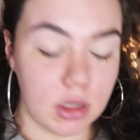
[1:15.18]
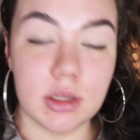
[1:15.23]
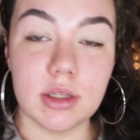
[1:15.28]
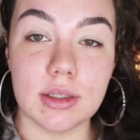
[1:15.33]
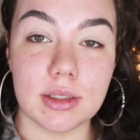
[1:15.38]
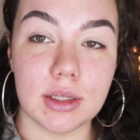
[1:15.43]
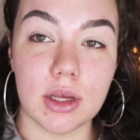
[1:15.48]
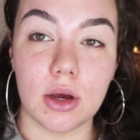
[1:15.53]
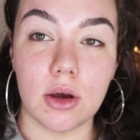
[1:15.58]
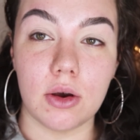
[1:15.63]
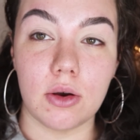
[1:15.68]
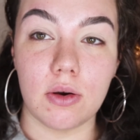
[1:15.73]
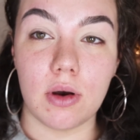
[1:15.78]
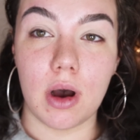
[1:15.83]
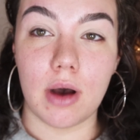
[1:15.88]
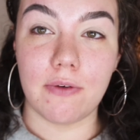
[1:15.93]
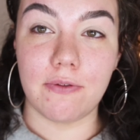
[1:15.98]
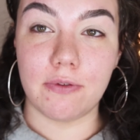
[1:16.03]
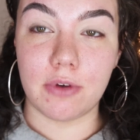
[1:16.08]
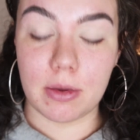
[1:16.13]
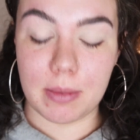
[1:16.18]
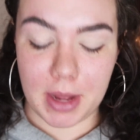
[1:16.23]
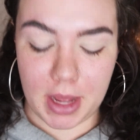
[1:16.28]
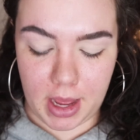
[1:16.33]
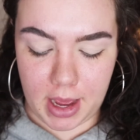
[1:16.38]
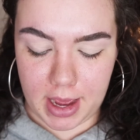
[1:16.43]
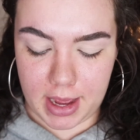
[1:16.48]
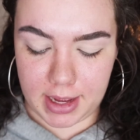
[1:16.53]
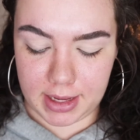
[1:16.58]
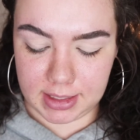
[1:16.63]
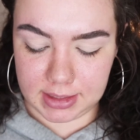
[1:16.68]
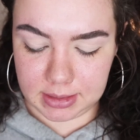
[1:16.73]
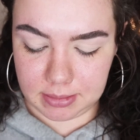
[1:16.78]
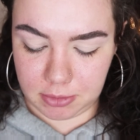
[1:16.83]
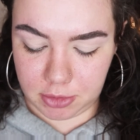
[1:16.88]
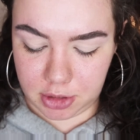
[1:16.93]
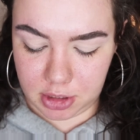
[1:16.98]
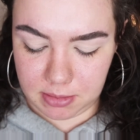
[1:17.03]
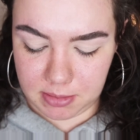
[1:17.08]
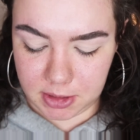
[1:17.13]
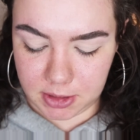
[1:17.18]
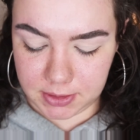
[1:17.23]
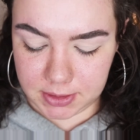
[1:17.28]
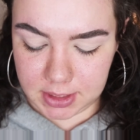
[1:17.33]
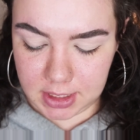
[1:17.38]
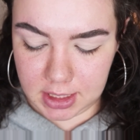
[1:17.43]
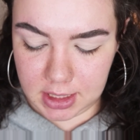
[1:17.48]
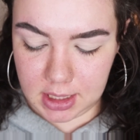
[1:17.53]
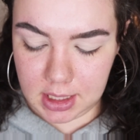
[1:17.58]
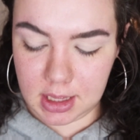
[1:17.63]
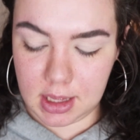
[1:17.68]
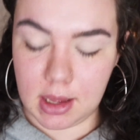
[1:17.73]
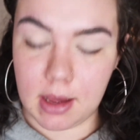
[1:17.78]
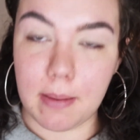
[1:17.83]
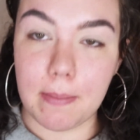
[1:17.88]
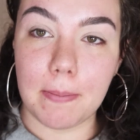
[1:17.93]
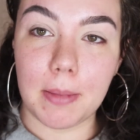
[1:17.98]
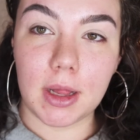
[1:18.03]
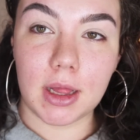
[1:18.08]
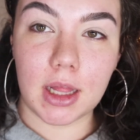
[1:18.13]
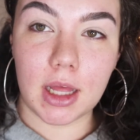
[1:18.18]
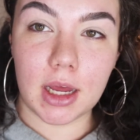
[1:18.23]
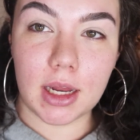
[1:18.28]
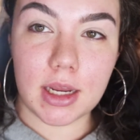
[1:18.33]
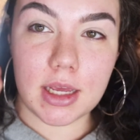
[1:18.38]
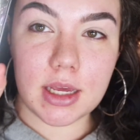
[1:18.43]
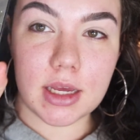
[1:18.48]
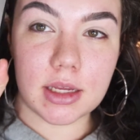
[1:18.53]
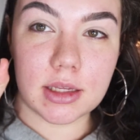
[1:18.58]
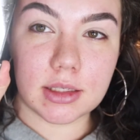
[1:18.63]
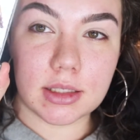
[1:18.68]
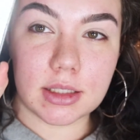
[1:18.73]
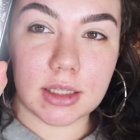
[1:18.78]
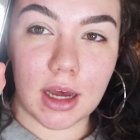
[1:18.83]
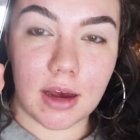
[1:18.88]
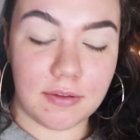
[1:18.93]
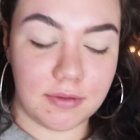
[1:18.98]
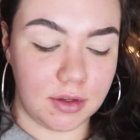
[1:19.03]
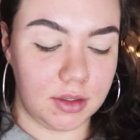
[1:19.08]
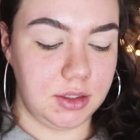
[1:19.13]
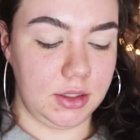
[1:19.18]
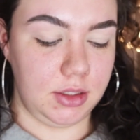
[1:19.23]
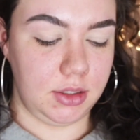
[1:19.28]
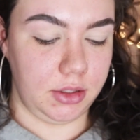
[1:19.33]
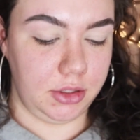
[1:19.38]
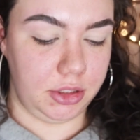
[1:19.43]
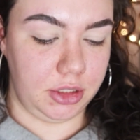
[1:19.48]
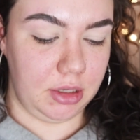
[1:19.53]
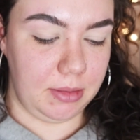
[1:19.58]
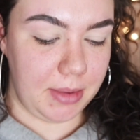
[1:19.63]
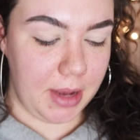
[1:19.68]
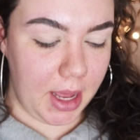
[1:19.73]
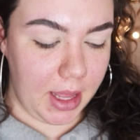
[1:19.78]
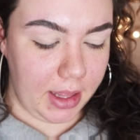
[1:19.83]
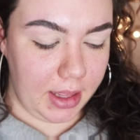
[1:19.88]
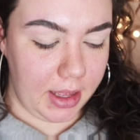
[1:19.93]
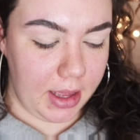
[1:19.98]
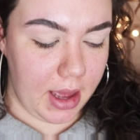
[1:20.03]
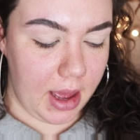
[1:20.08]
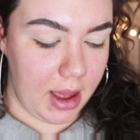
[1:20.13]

So for my eyes, I'm going to be using the Milani Soft and Sultry palette.